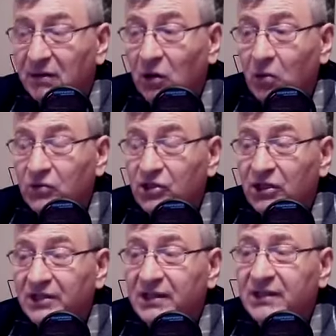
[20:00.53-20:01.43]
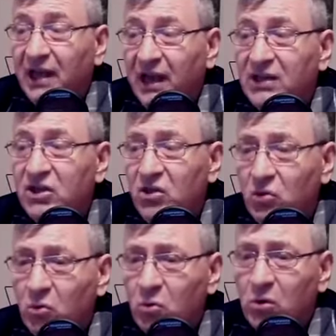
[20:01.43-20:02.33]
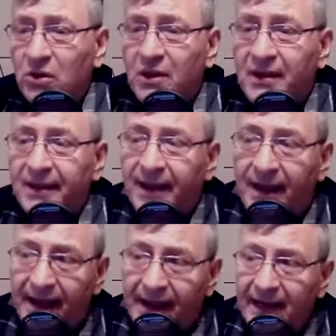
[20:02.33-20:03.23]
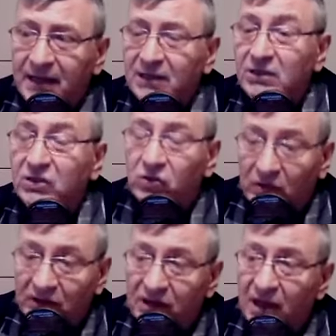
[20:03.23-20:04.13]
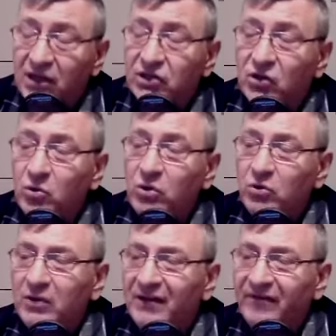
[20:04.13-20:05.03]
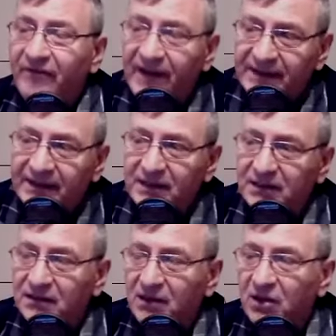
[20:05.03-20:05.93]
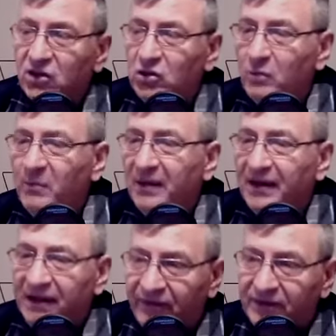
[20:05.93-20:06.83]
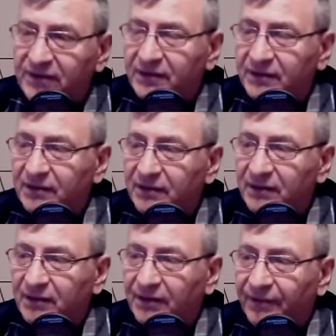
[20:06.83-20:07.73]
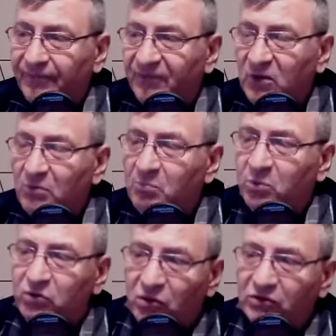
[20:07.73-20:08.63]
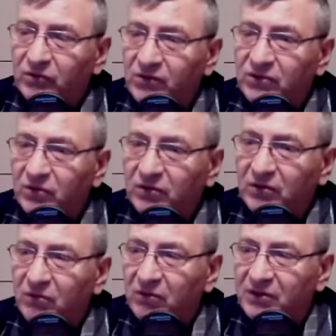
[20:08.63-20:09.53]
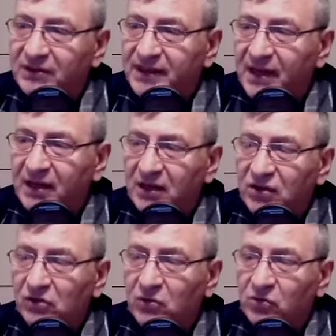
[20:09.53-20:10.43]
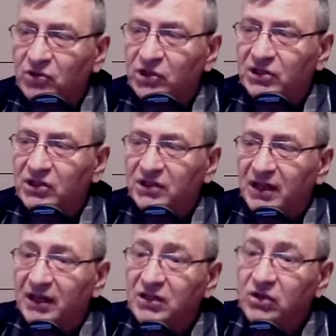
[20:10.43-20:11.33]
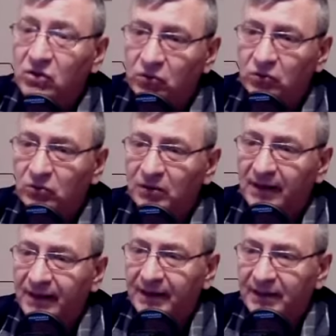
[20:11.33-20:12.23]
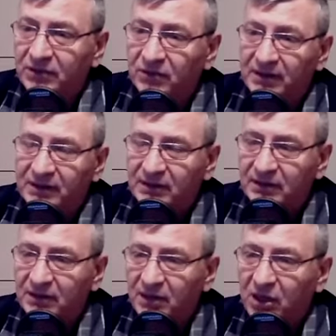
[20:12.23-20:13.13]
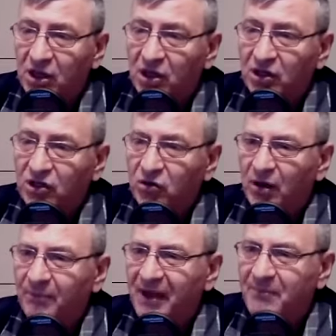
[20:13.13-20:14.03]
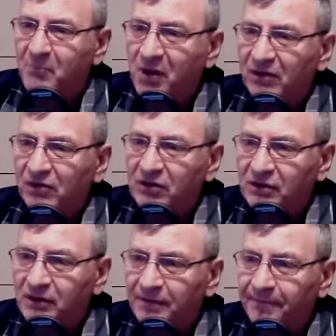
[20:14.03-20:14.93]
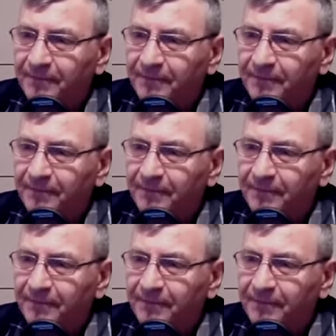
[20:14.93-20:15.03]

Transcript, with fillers: Lord Jesus, in you I trust. So you confess it, you believe it, you put your trust on the Lord. Say, Lord Jesus, in you I trust. You are my buckler.